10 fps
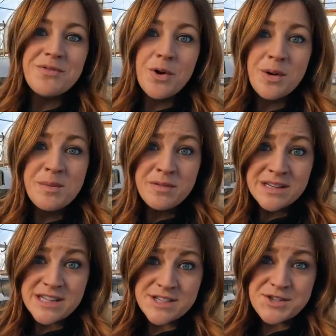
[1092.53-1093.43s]
Before we move
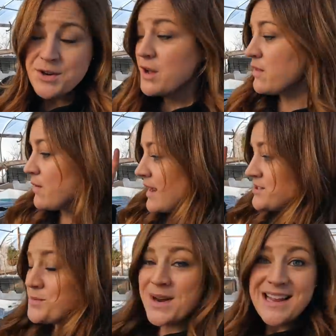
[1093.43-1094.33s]
into the studio though, I
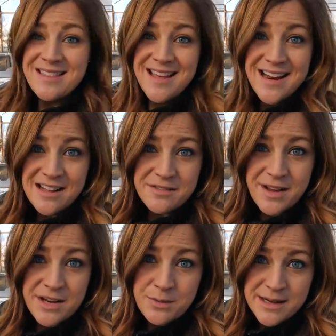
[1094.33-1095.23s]
do want to get that
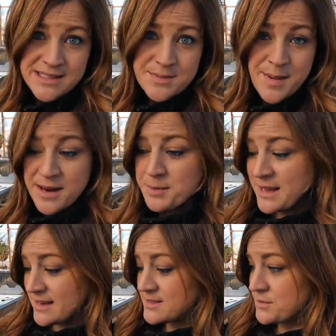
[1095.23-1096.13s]
elevated raised bed
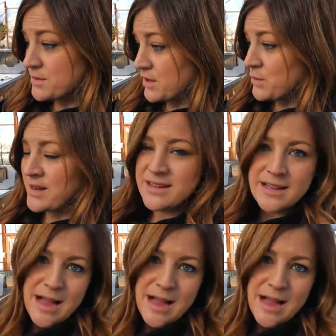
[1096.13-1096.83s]
planted really quickly.